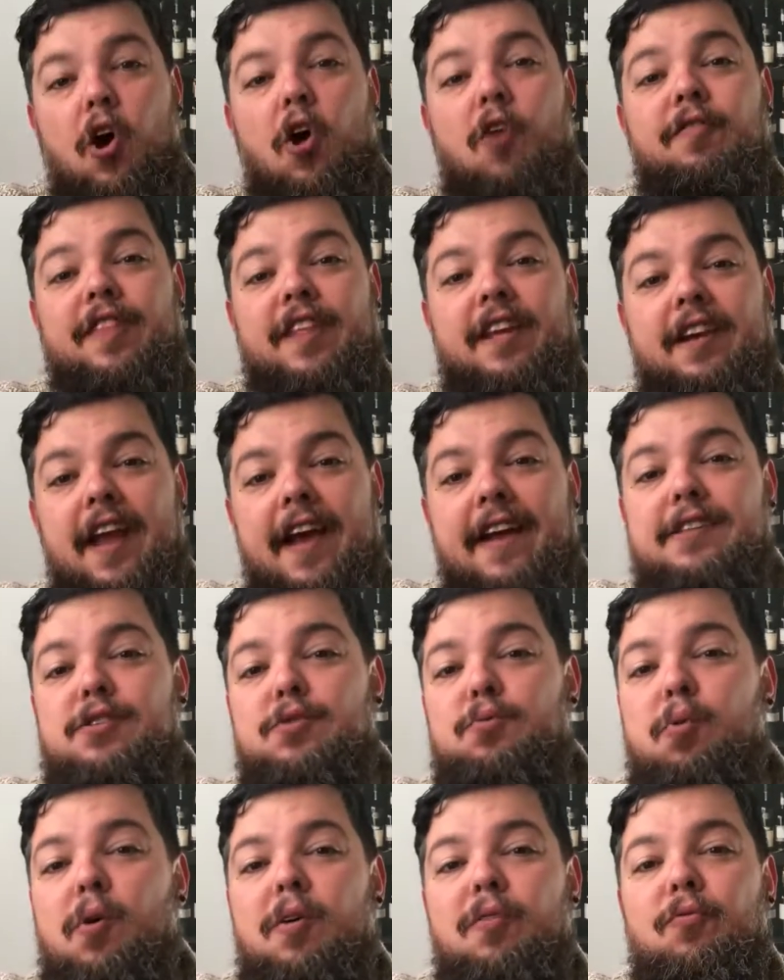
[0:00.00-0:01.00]
Over the
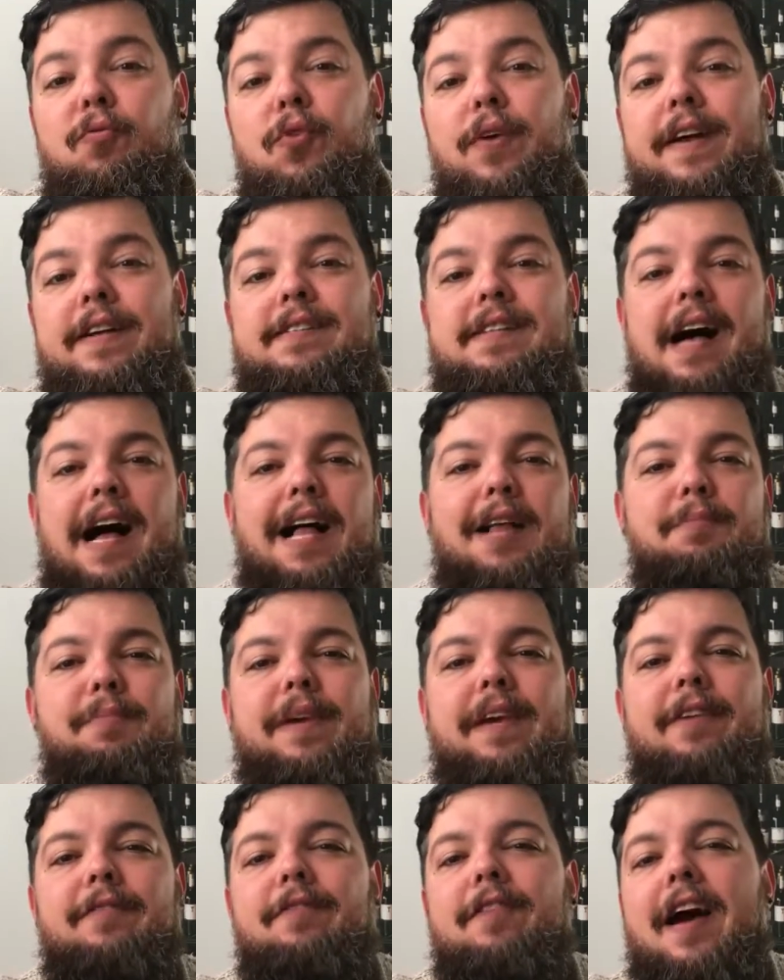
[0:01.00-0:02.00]
next 12 weeks, I'll
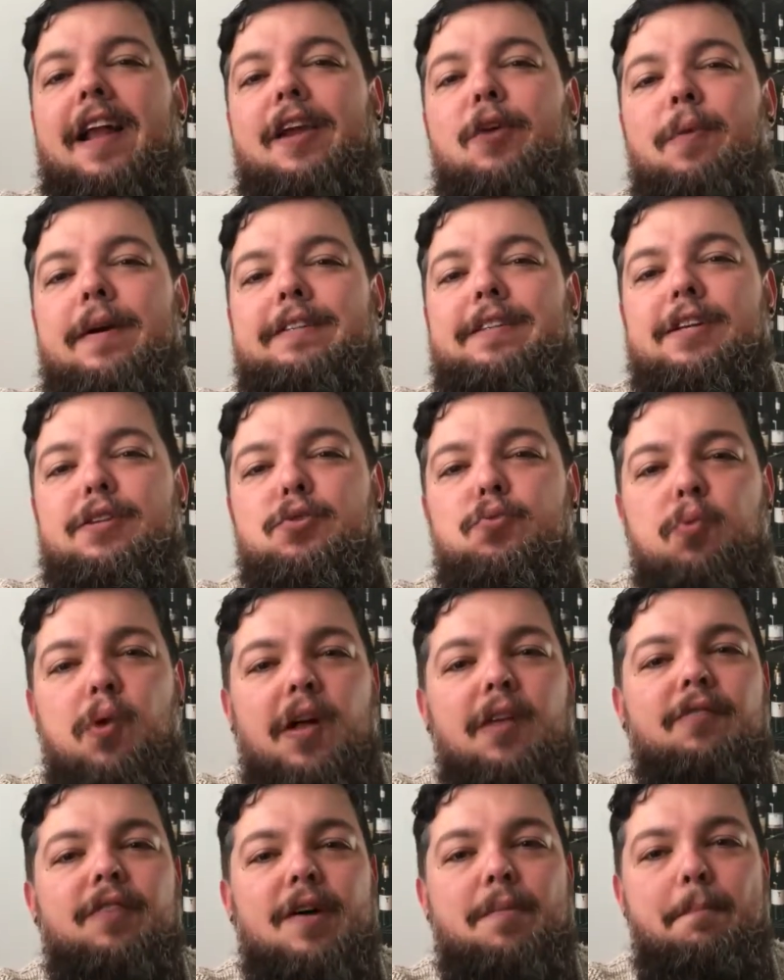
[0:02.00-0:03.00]
be evaluating
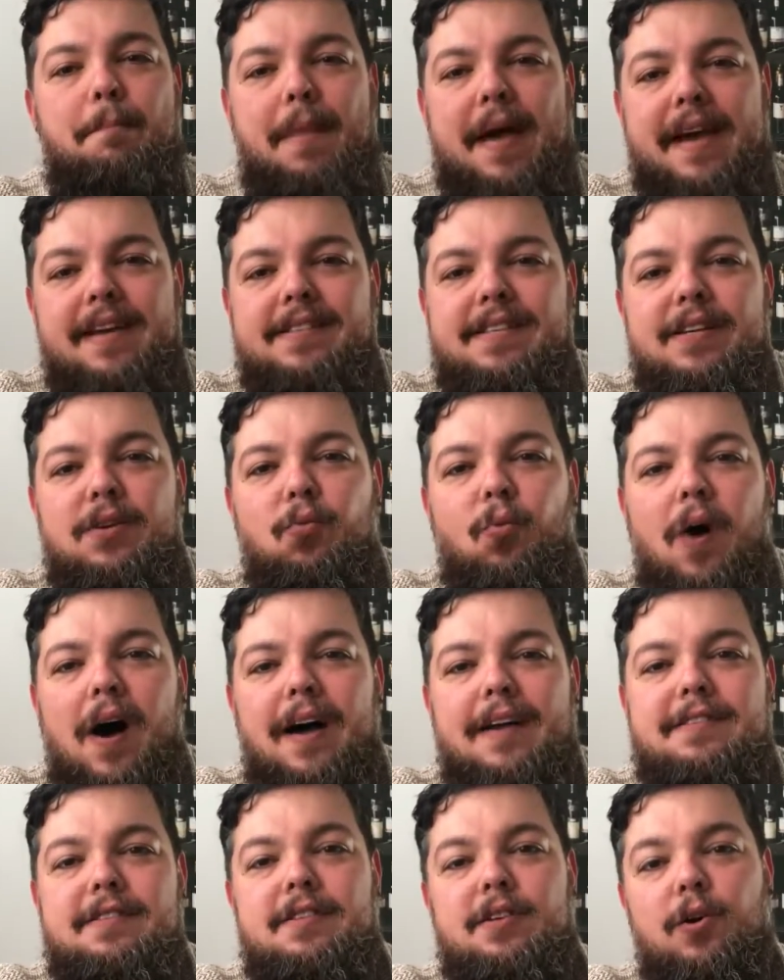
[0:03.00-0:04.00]
12 amazing
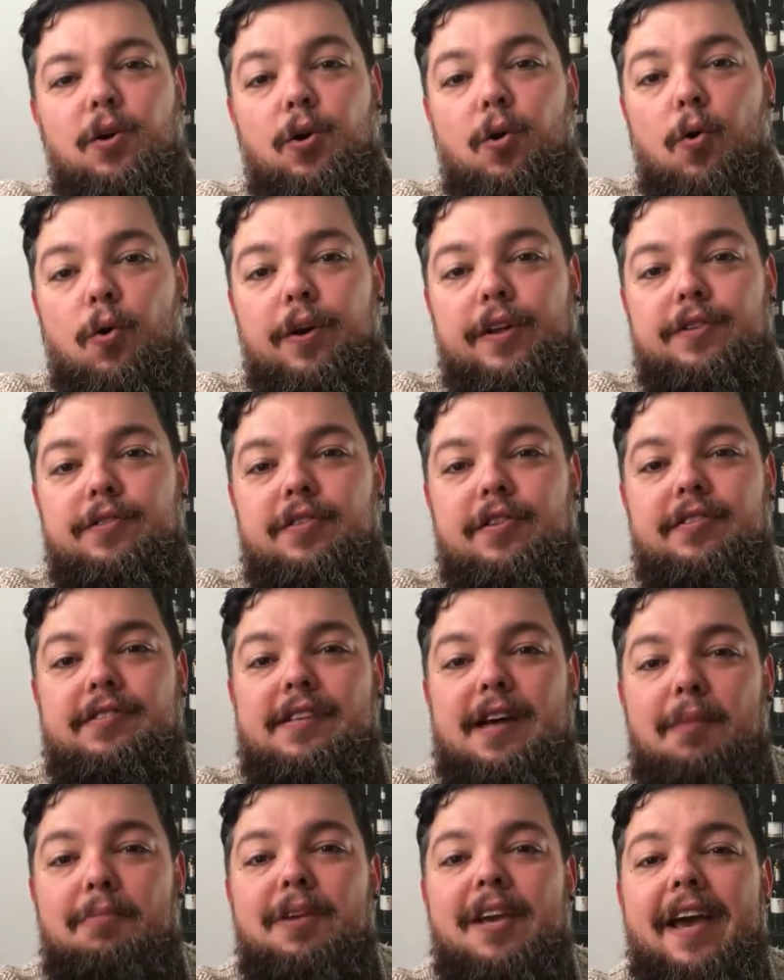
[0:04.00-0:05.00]
wines according to the
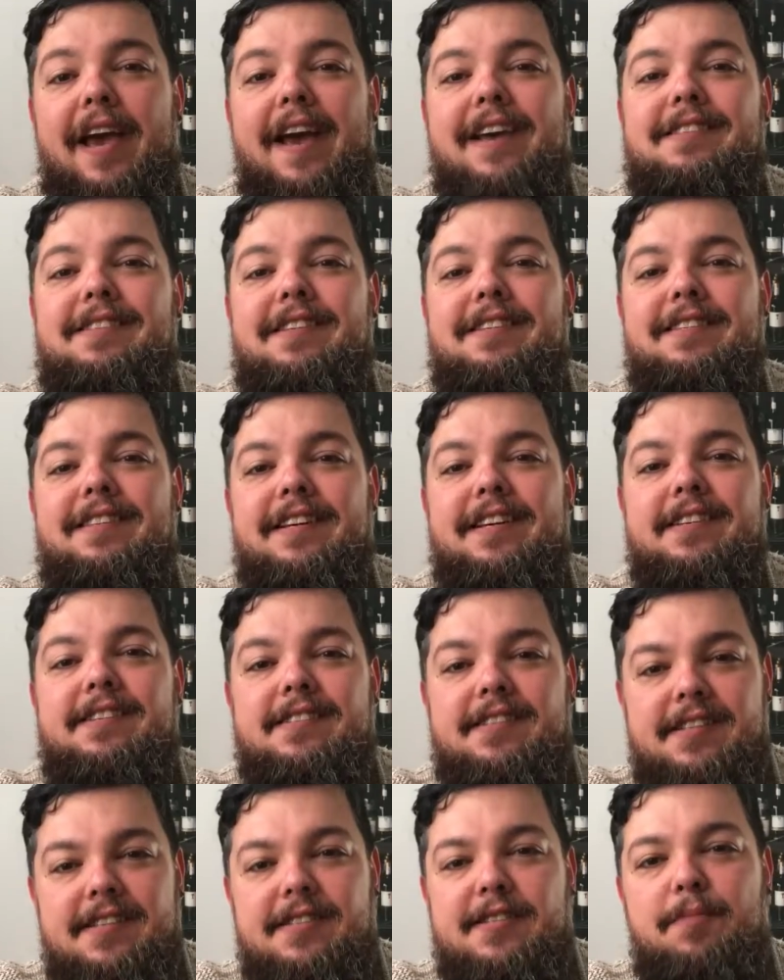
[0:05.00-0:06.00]
WSET
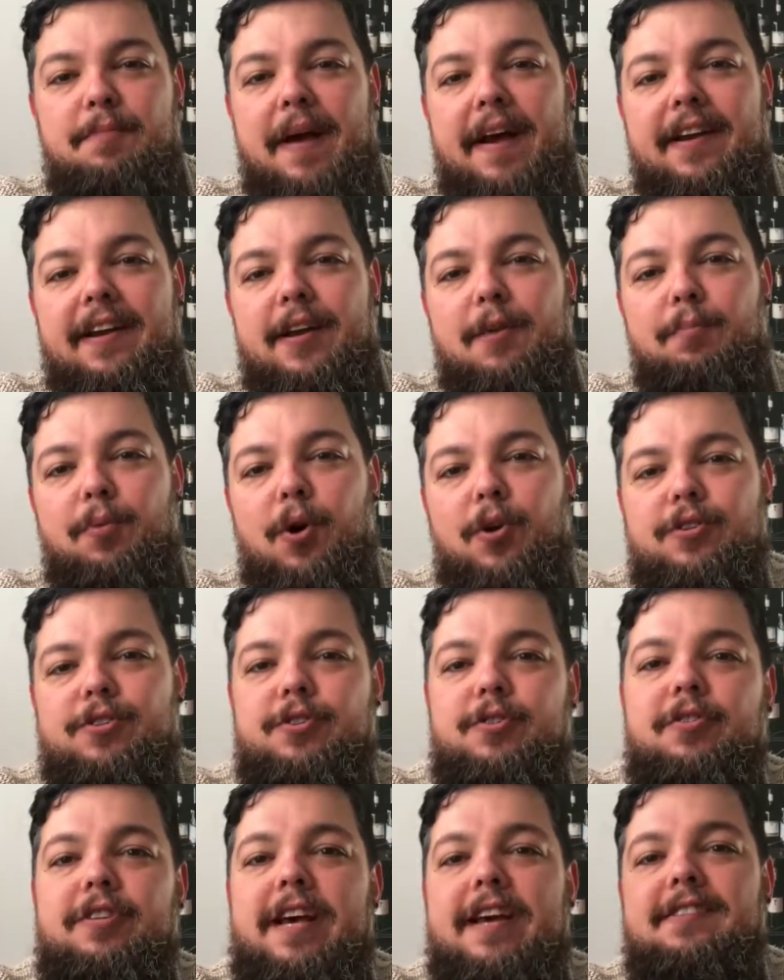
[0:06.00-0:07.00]
systematic approach
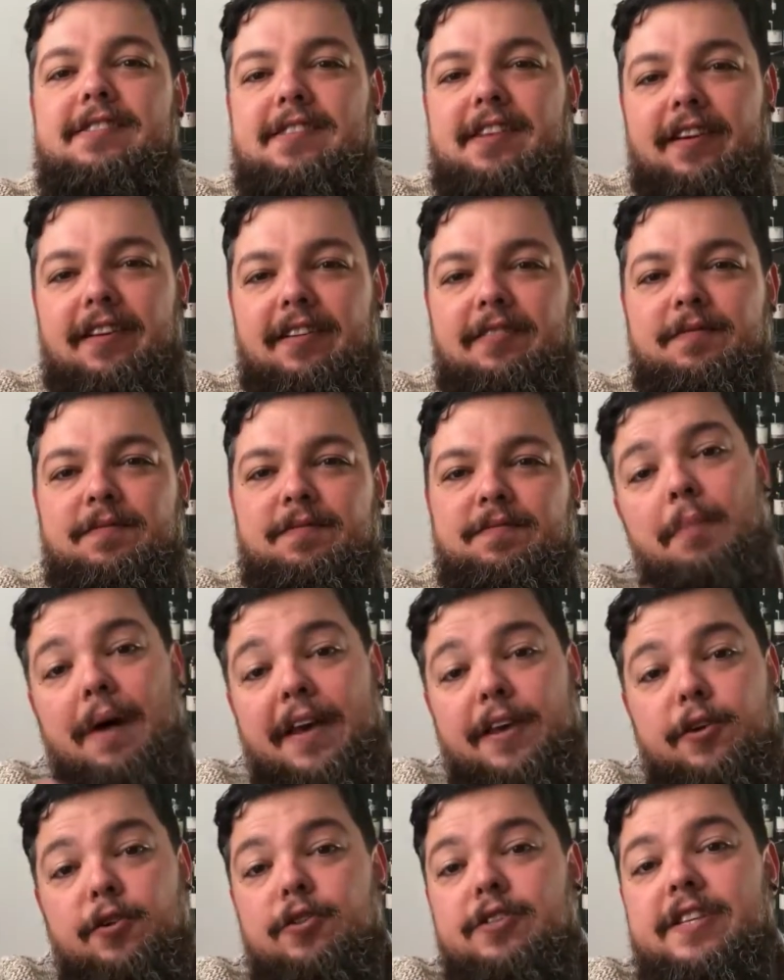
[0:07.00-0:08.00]
to tasting. By
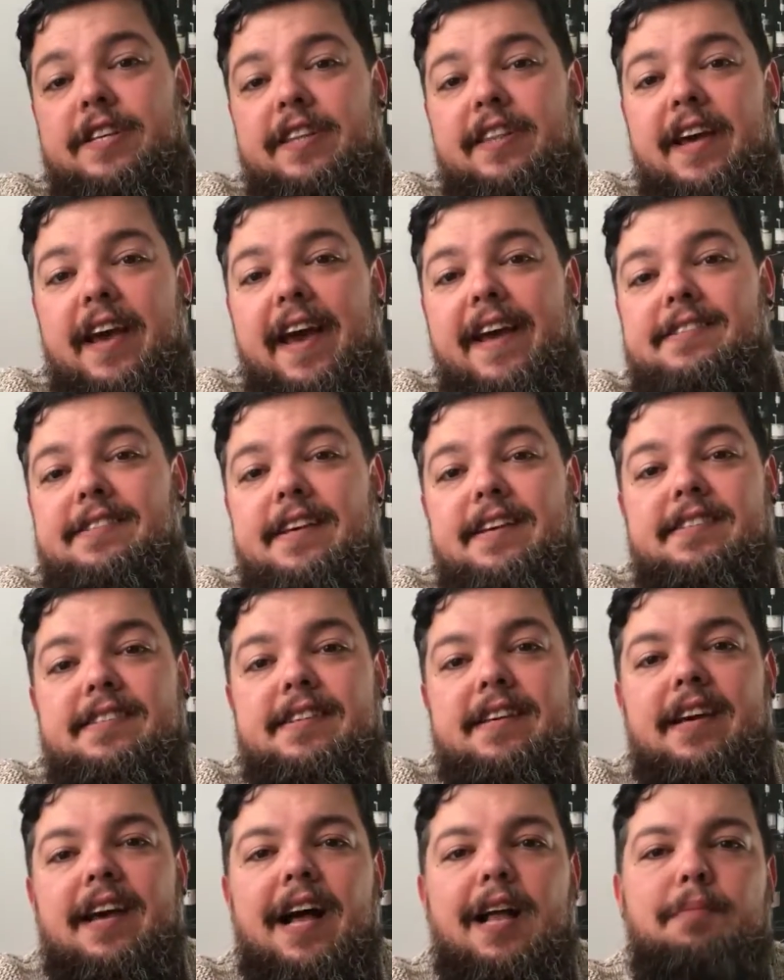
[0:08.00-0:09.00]
using the
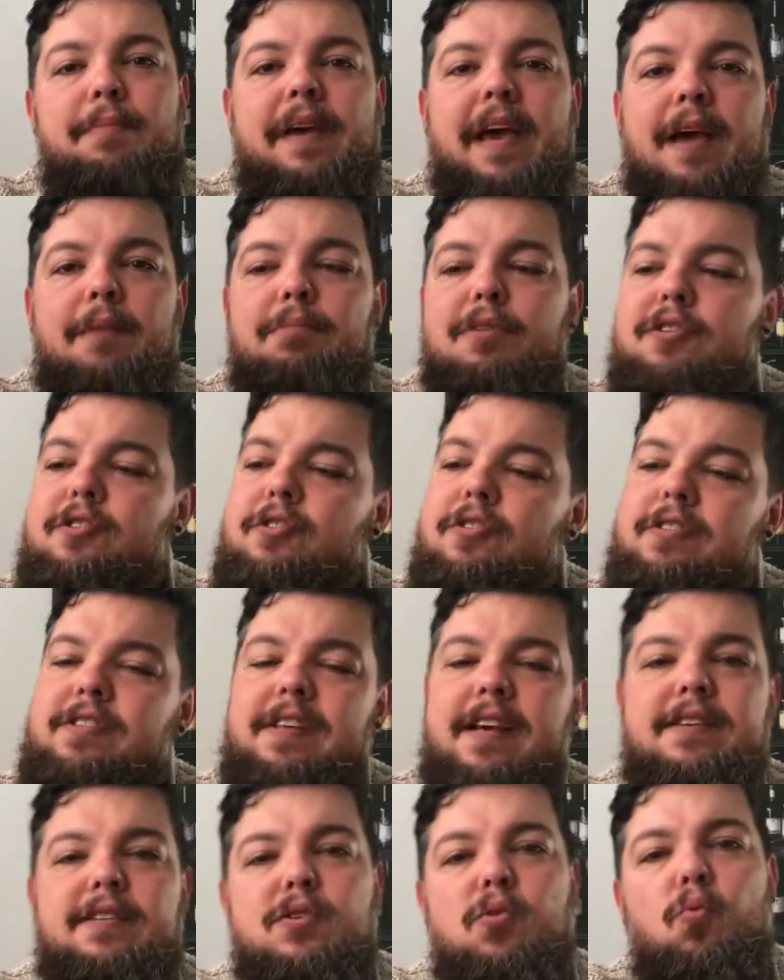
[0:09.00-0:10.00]
SAT, I'll be able to
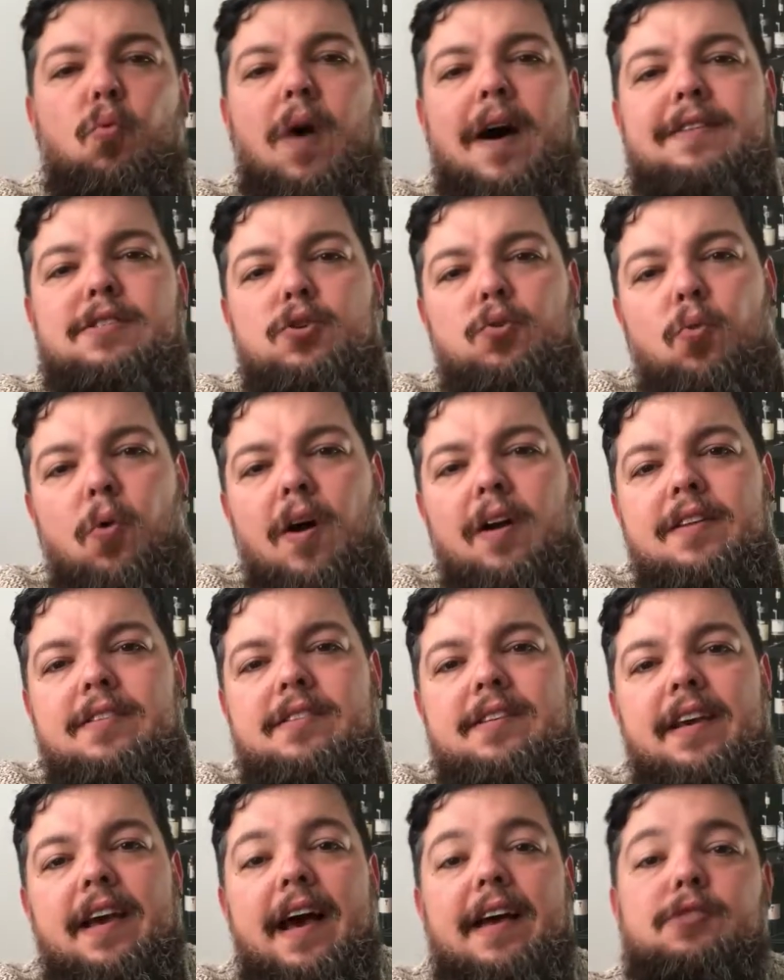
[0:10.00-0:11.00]
assess the wine's
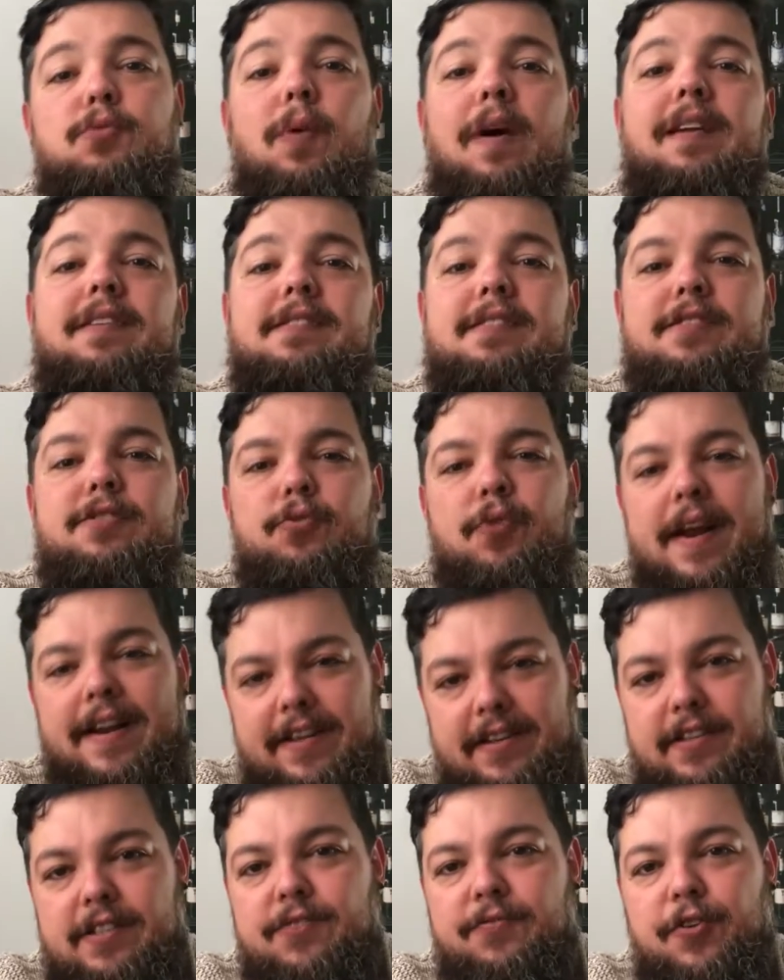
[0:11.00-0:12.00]
quality as well as its
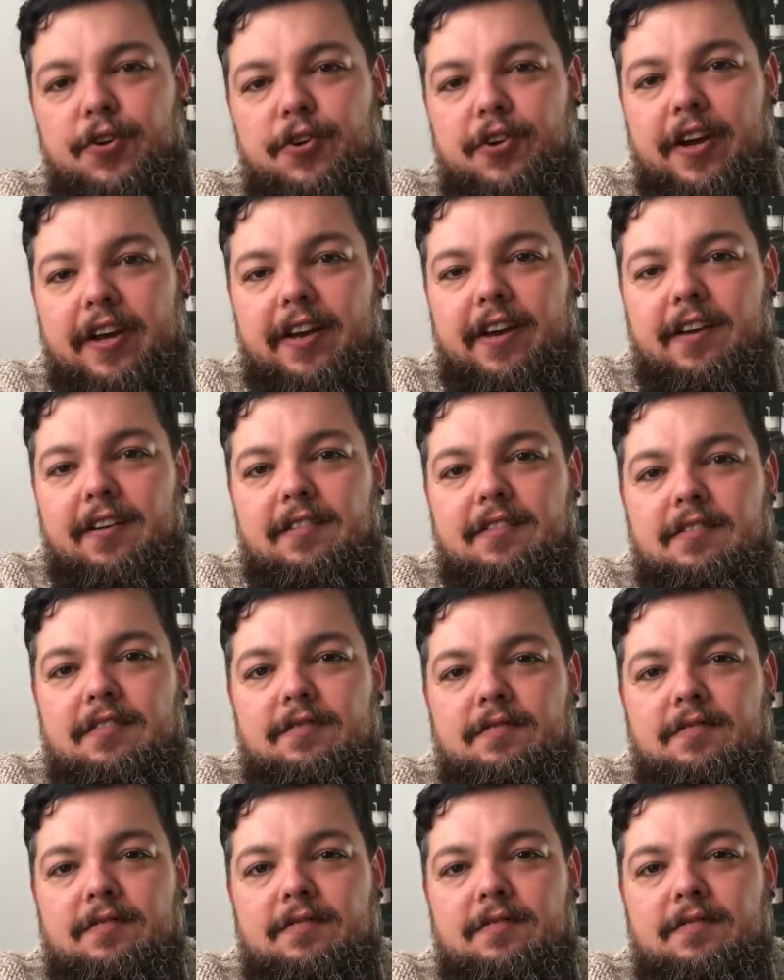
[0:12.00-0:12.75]
readiness for drinking.